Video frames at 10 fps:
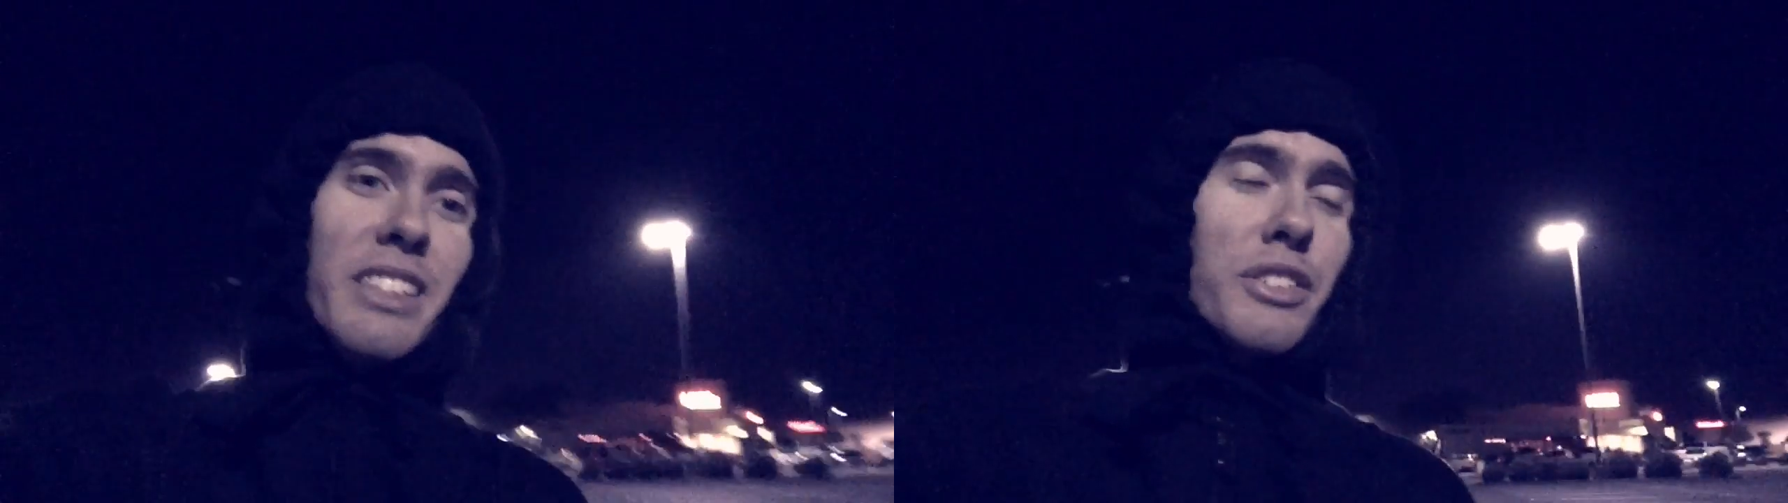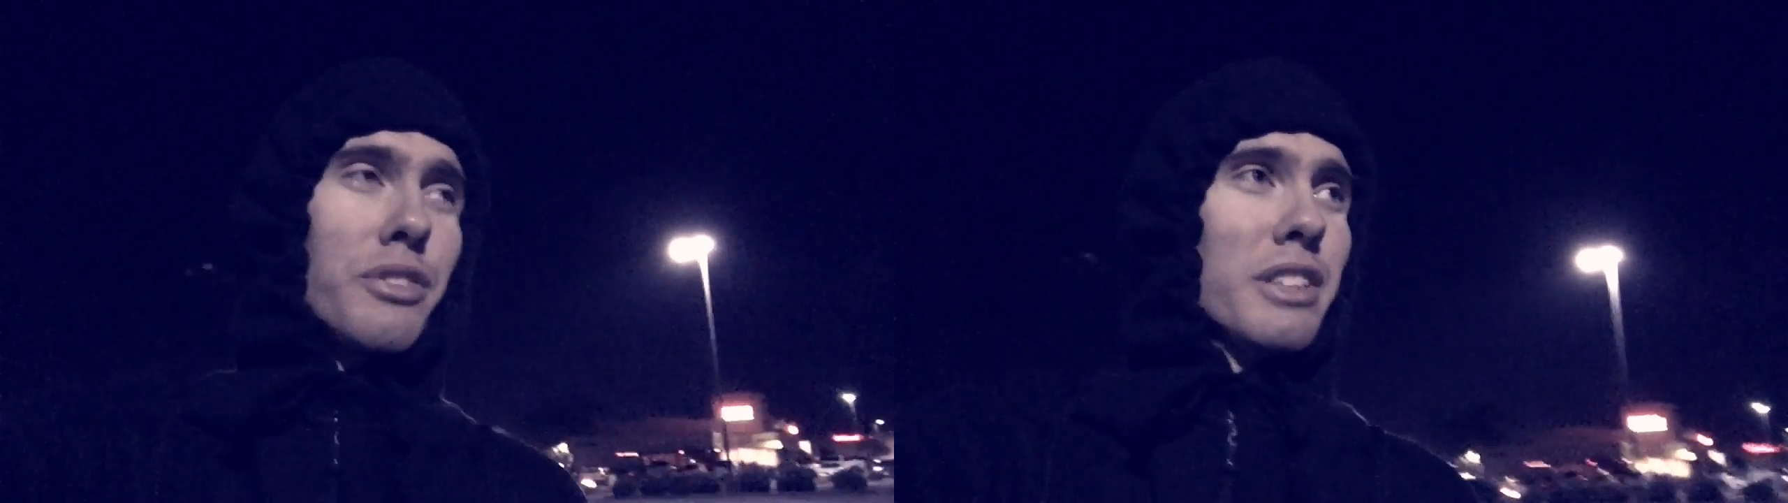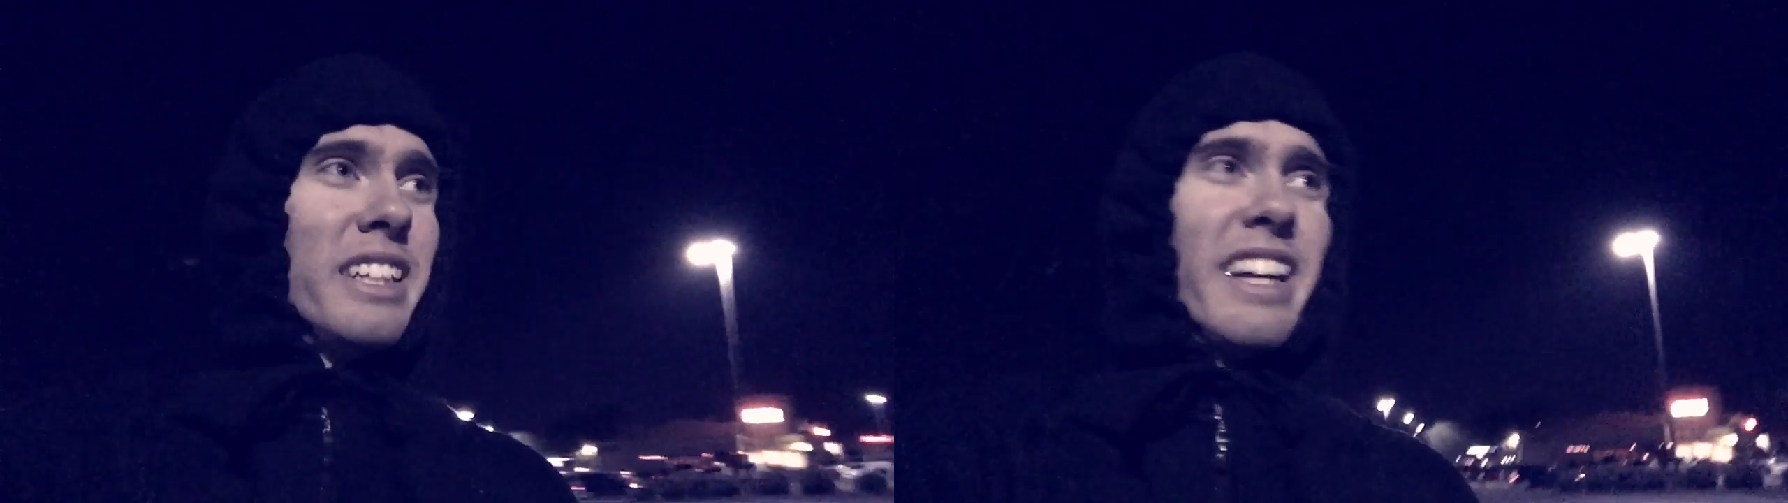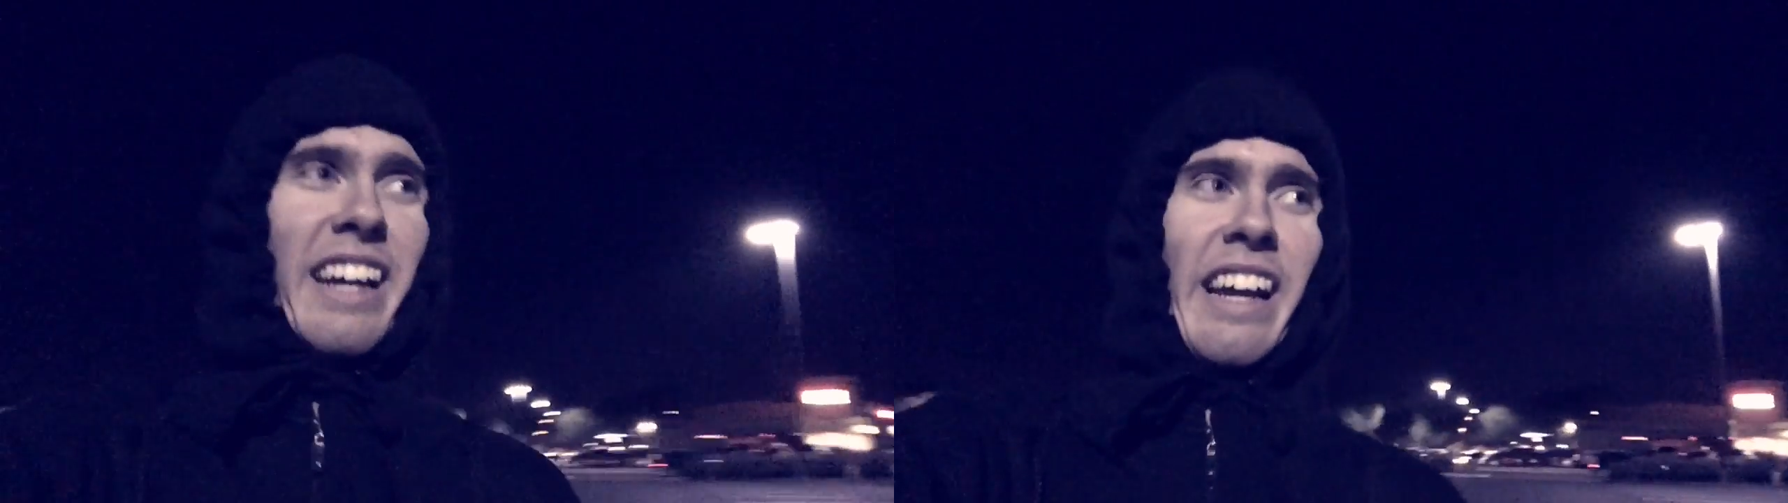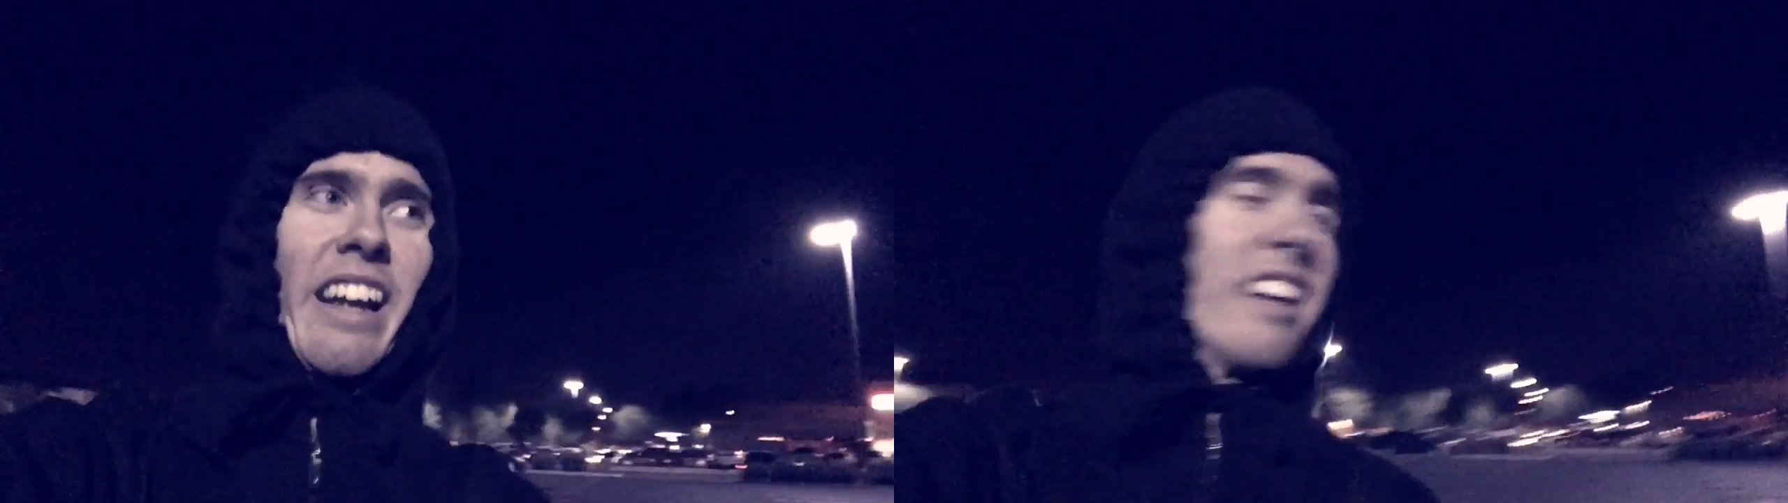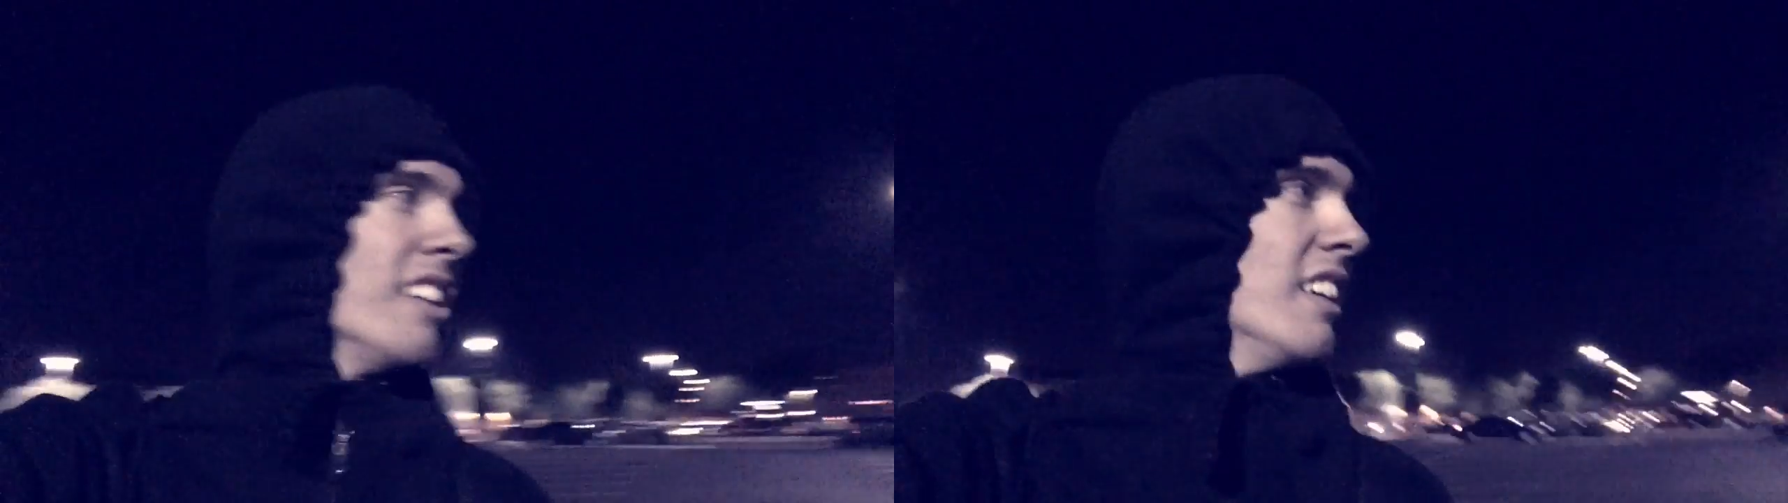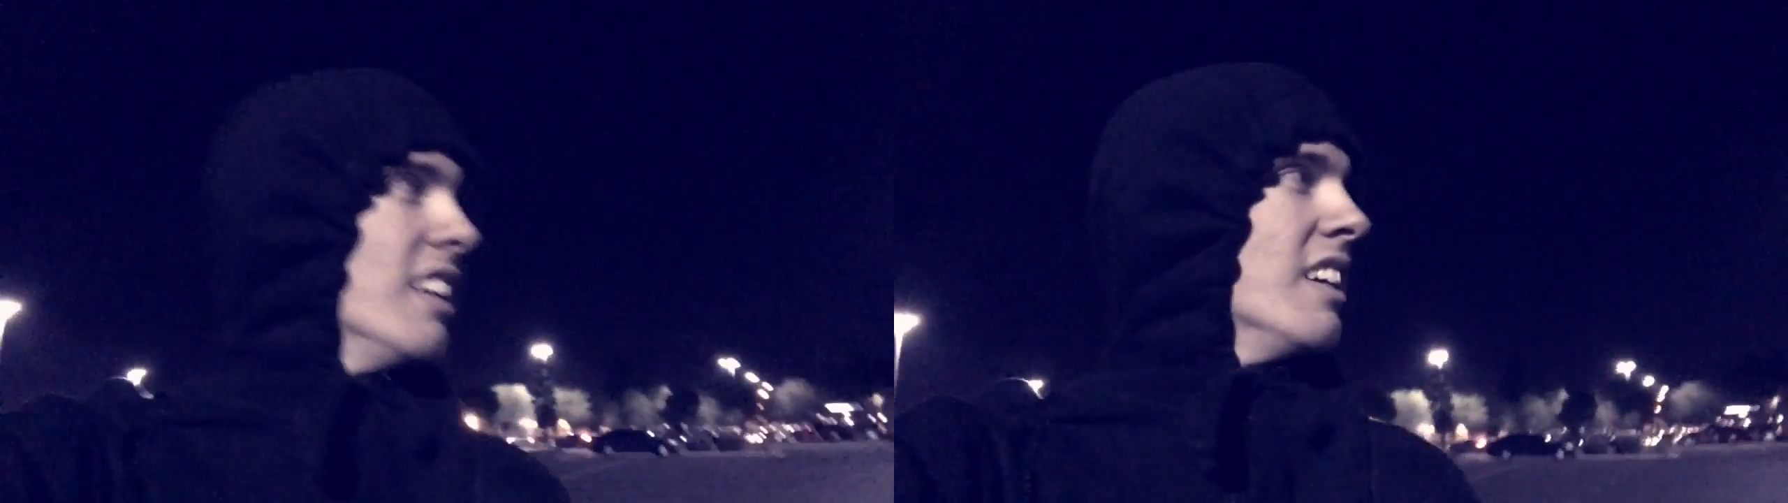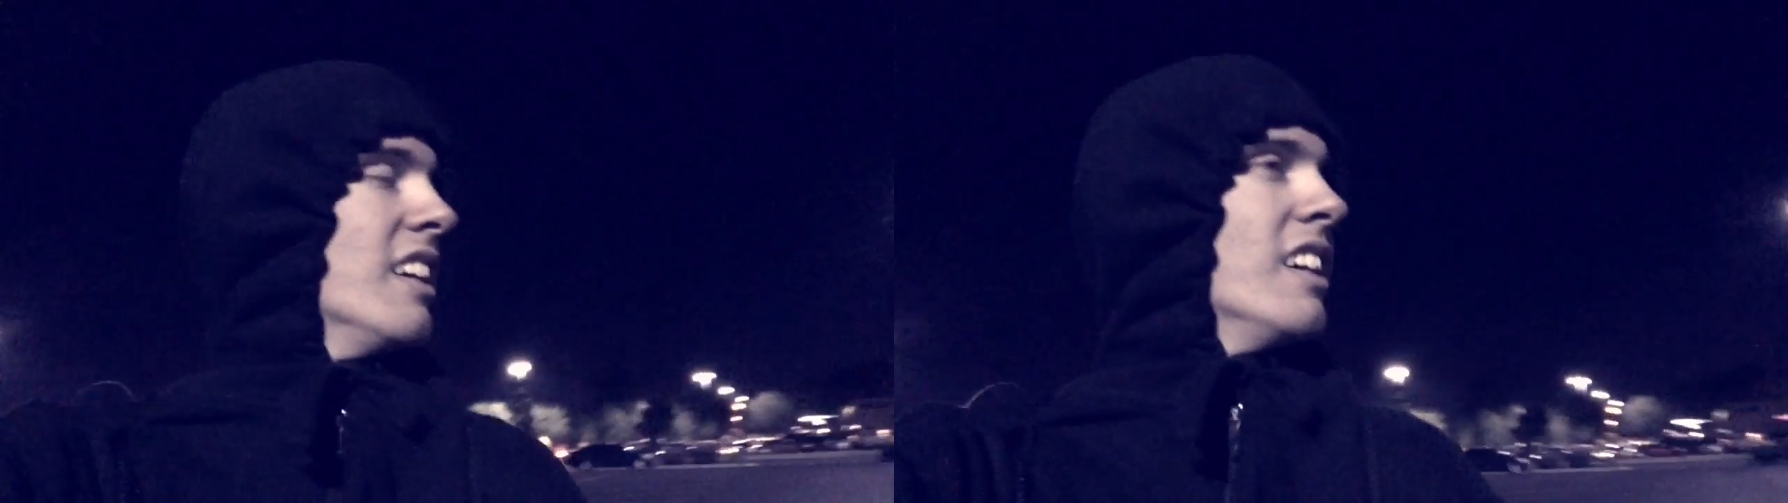intriguing.
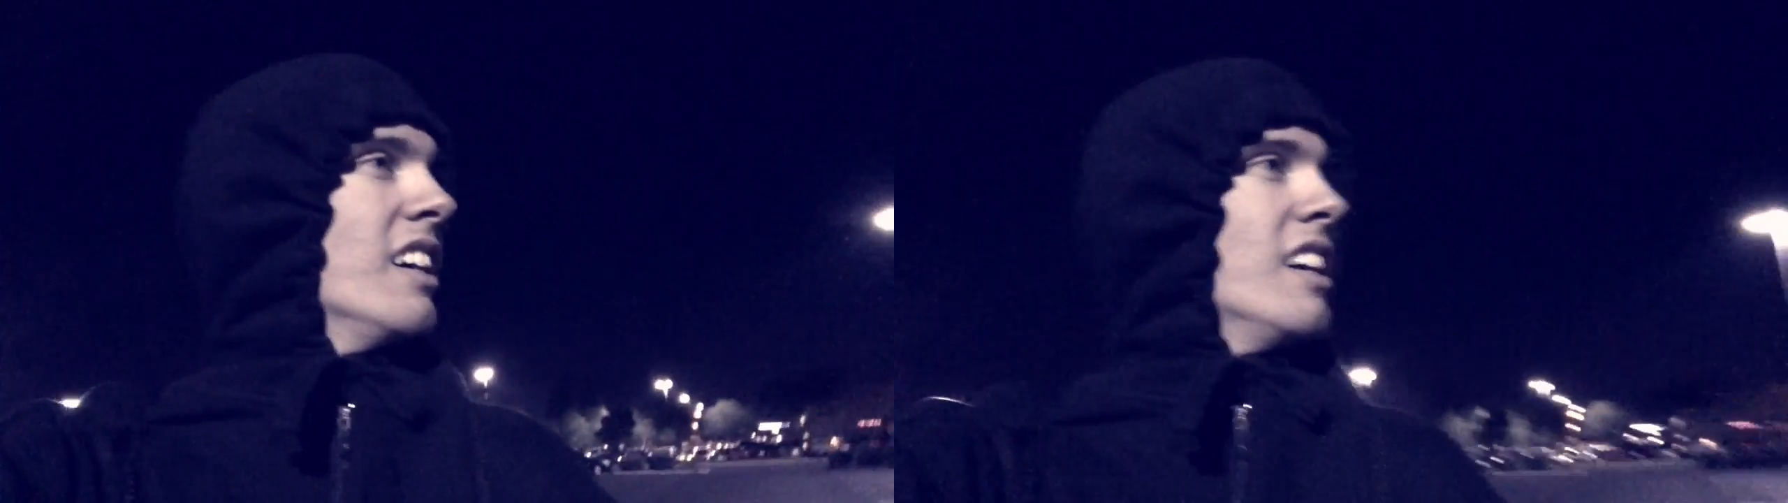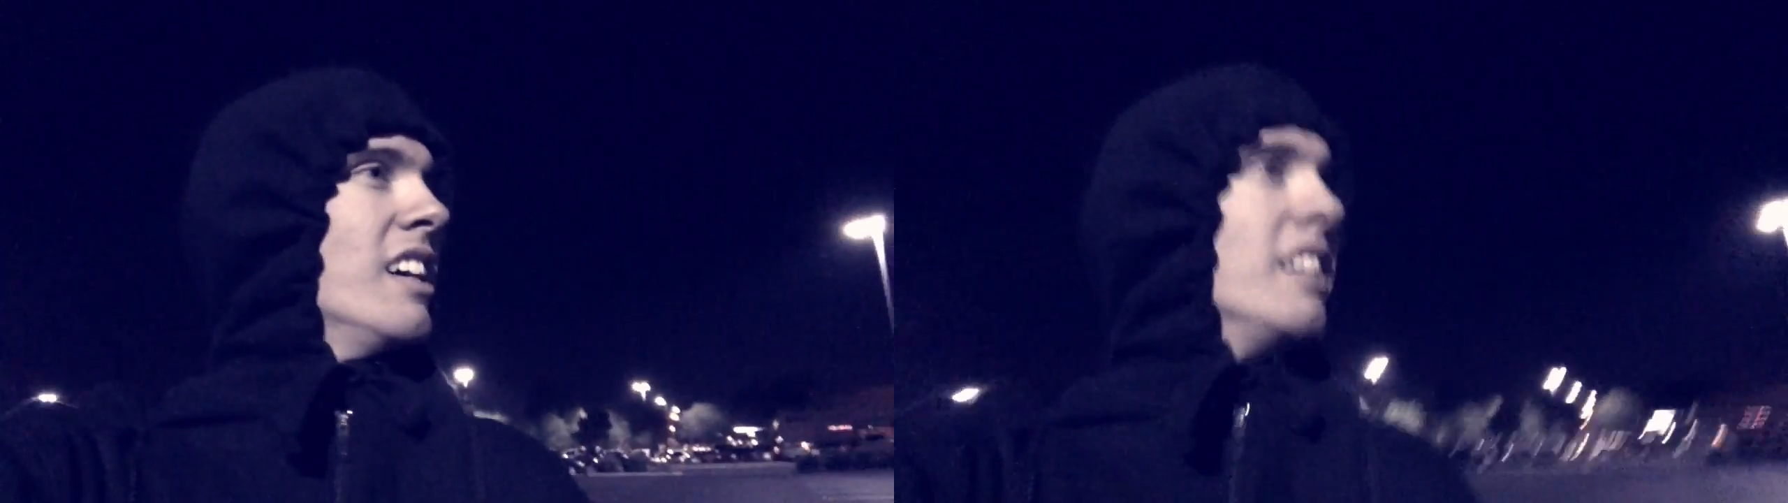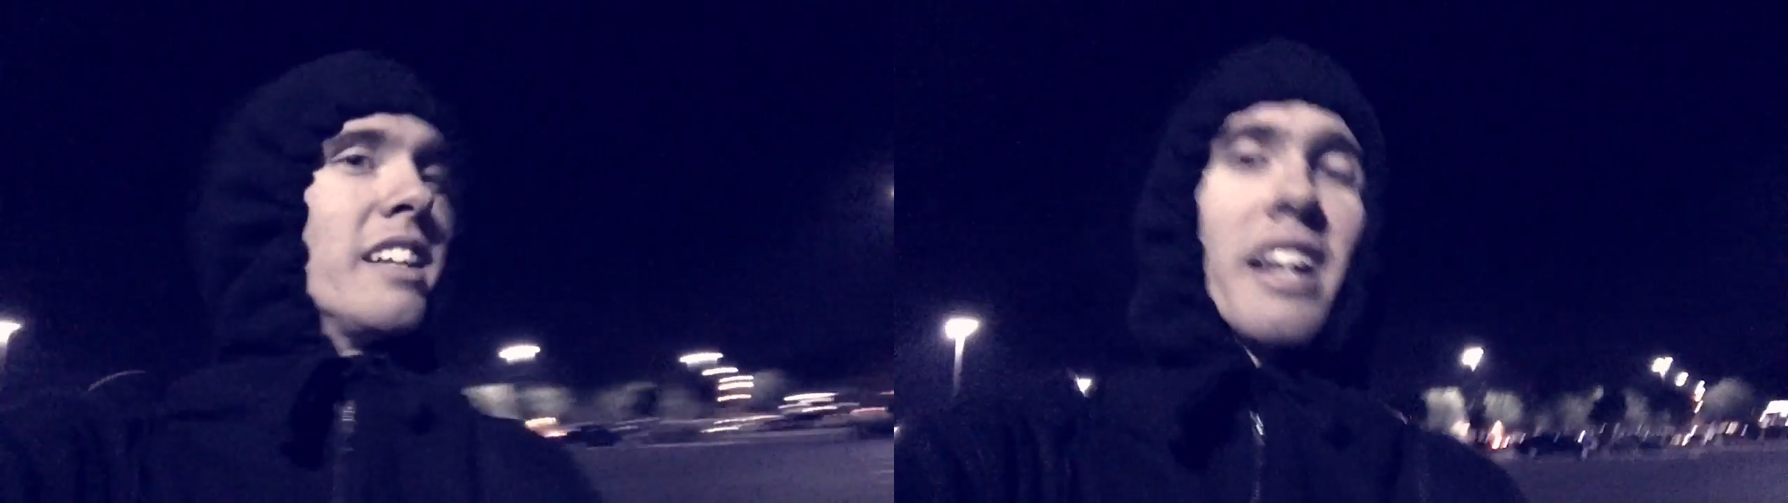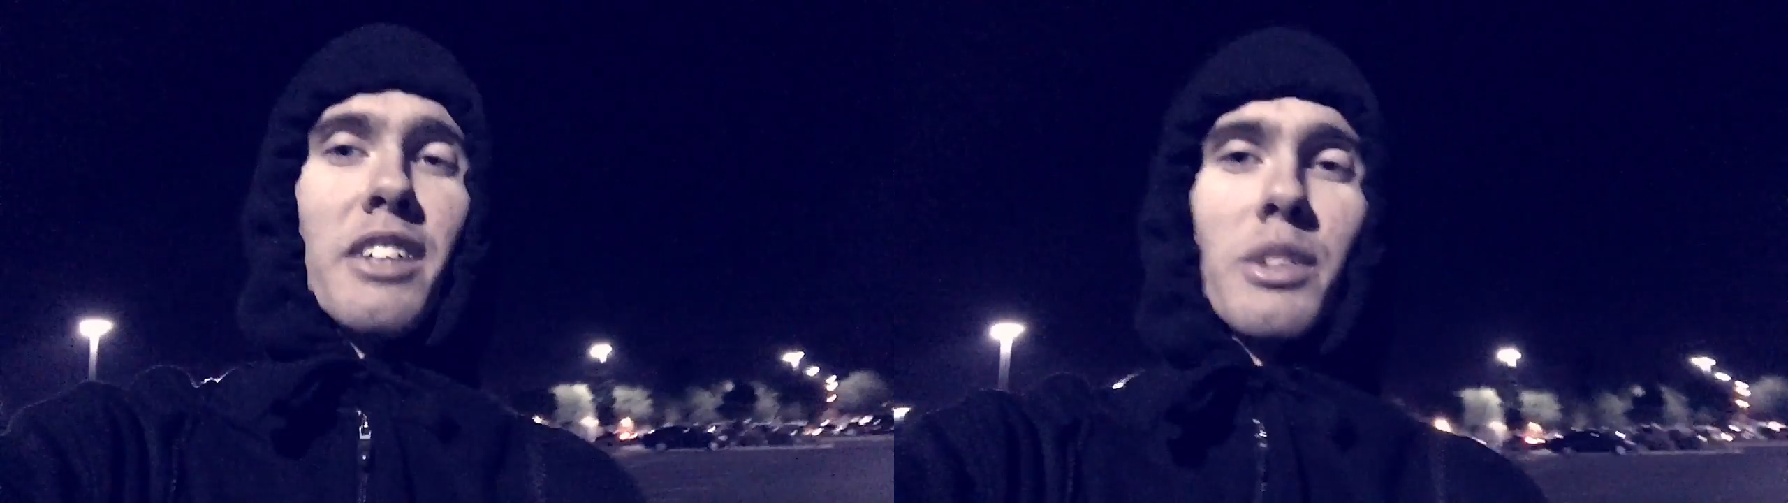That